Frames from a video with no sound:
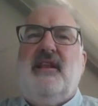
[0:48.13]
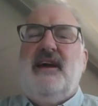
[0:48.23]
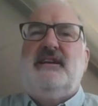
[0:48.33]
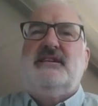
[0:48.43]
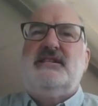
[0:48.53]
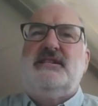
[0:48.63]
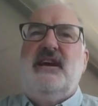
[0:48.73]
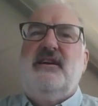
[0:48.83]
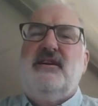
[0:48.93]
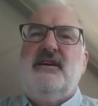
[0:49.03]
would like to
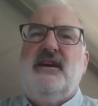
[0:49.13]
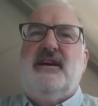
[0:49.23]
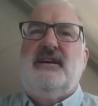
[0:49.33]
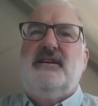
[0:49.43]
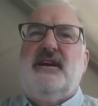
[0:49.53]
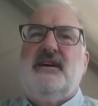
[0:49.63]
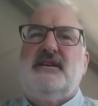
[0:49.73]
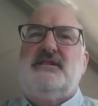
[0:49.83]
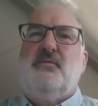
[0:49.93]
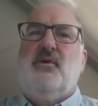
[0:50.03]
share
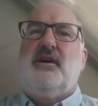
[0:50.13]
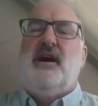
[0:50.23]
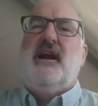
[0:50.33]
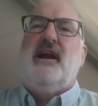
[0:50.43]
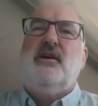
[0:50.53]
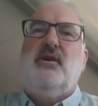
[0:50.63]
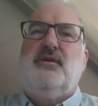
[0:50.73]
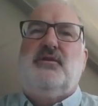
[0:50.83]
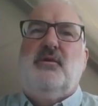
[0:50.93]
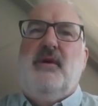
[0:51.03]
some work on our
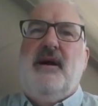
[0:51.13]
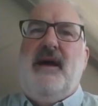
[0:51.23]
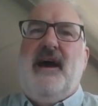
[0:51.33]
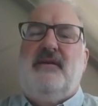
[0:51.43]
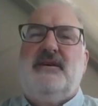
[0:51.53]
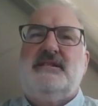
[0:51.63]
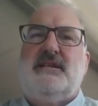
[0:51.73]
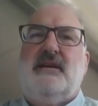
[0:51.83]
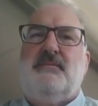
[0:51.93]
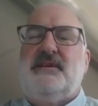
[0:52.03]
Coastal Web
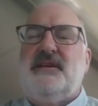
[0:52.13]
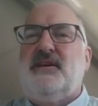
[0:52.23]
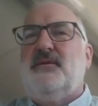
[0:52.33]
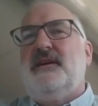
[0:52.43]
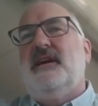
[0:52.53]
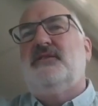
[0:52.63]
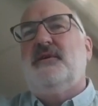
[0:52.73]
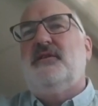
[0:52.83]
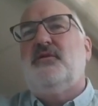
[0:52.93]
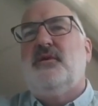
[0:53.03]
Atlas, and particularly
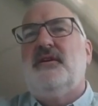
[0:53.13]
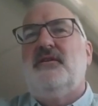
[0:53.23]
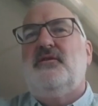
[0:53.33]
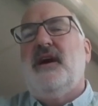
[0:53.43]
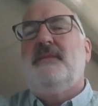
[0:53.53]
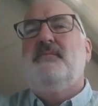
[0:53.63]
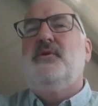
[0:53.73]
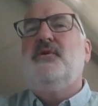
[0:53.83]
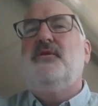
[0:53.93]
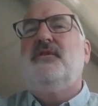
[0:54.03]
as we try to
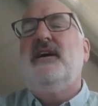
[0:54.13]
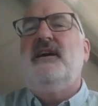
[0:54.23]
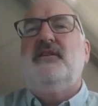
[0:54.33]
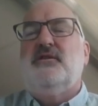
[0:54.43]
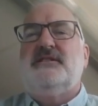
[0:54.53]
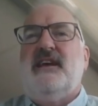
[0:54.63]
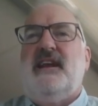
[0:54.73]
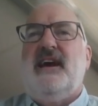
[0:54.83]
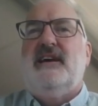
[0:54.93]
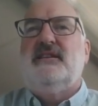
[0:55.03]
move towards
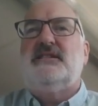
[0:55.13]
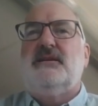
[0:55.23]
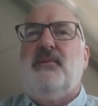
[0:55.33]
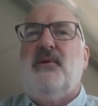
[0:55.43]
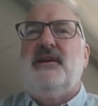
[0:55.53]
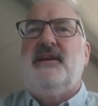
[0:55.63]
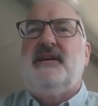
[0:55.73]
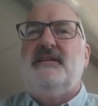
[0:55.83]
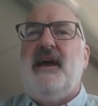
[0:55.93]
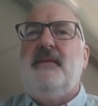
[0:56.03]
that atlas
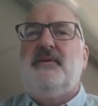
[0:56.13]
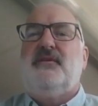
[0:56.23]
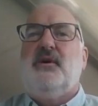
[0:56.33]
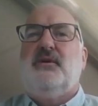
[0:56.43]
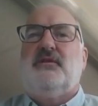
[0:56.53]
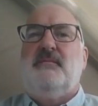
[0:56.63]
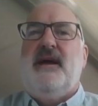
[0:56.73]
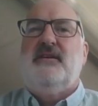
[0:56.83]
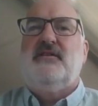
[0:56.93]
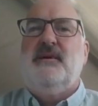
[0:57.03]
supporting adaptive coastal
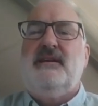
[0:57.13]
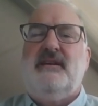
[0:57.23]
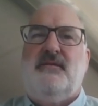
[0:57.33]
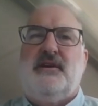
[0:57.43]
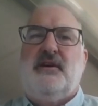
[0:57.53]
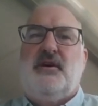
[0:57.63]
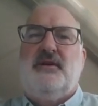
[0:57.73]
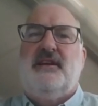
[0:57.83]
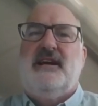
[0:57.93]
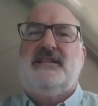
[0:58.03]
management. If we could
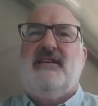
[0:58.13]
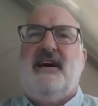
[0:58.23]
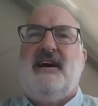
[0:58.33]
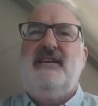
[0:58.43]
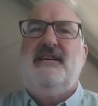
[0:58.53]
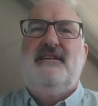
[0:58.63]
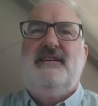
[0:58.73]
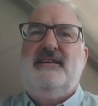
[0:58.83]
go to the next slide.